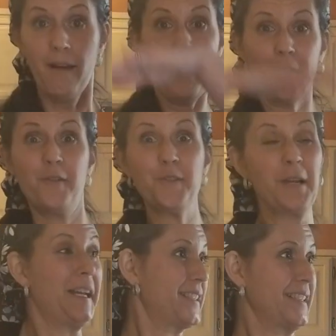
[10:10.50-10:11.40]
I don't know if you
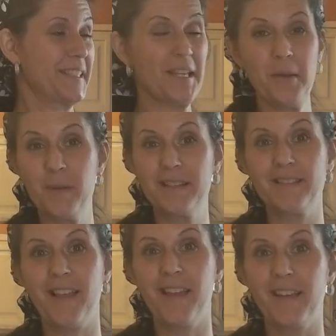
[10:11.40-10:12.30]
guys can see, but
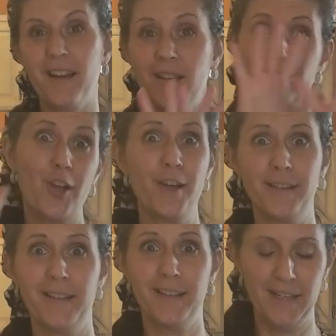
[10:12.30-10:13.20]
it's like a
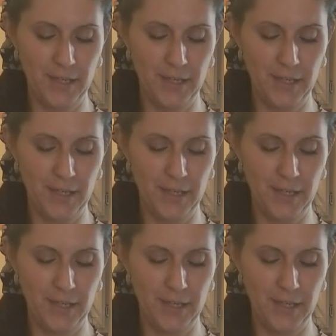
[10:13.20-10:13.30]
sauna in